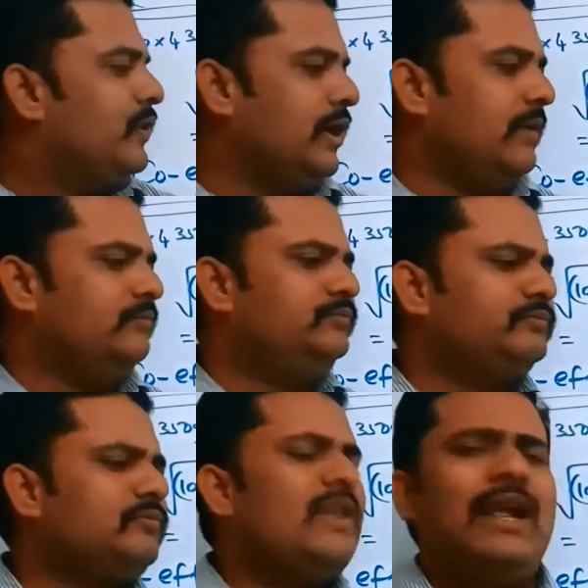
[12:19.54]
Okay,
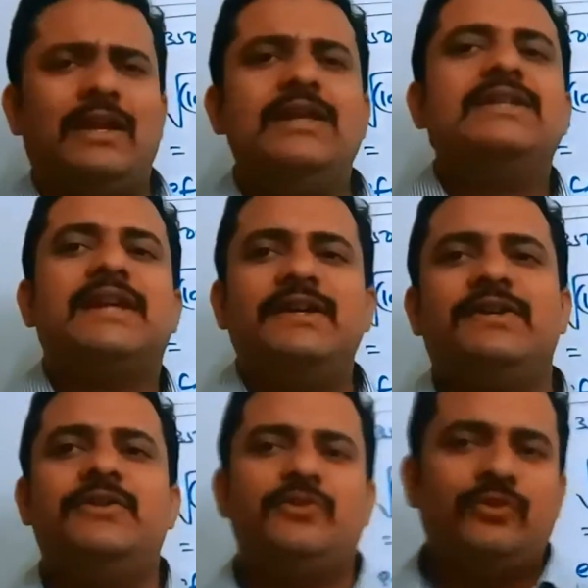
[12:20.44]
let us
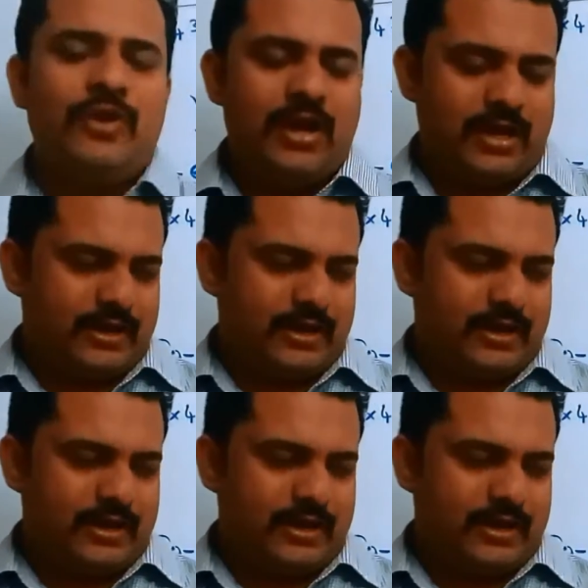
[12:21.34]
continue